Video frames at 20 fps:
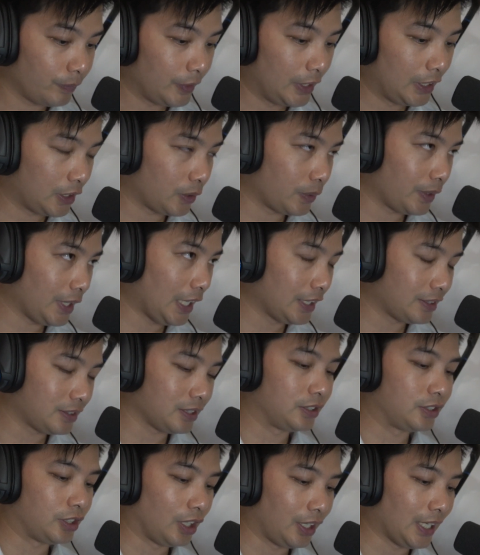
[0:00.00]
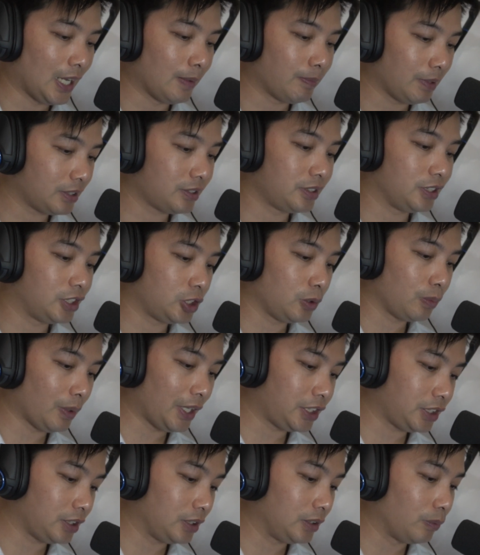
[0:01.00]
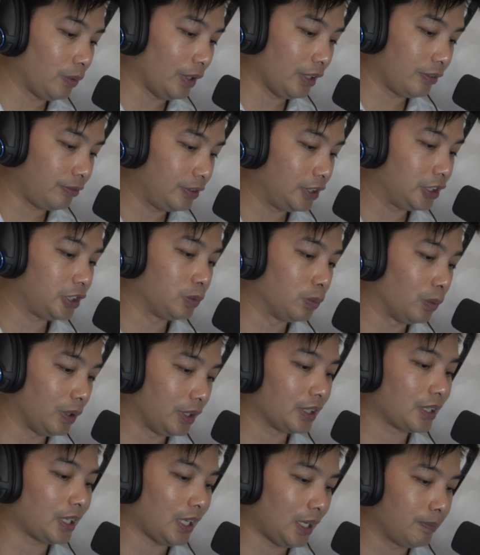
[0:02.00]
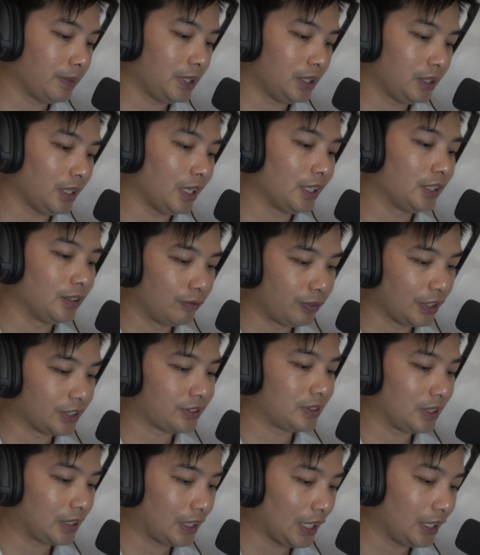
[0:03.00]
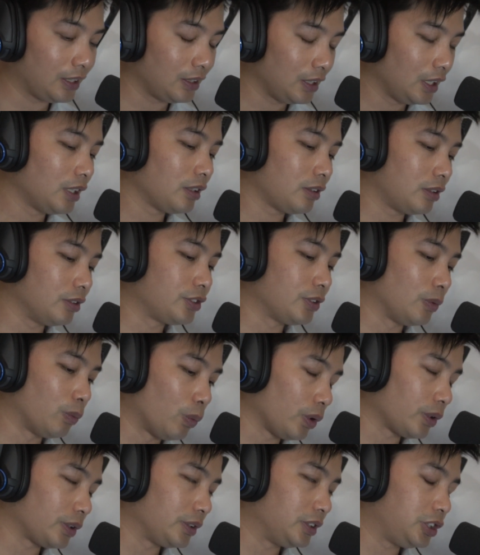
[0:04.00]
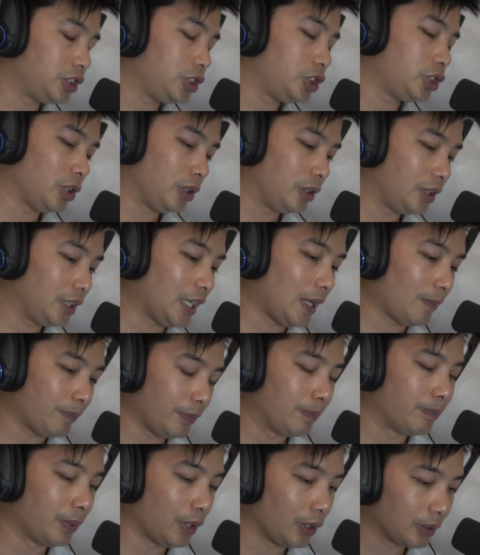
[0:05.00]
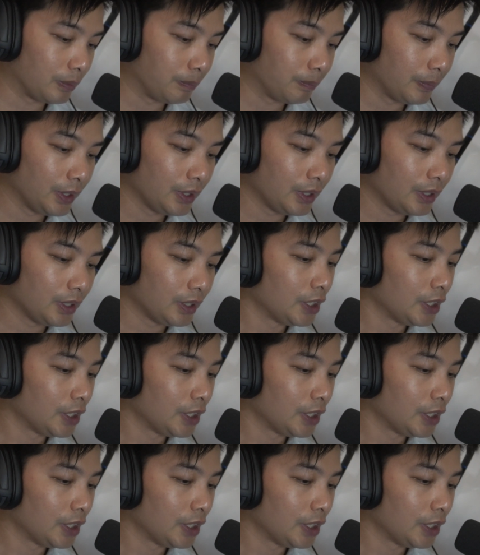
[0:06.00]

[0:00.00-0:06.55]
It creates a dynamic situation where fish want to come in and investigate because the water is churning up the bottom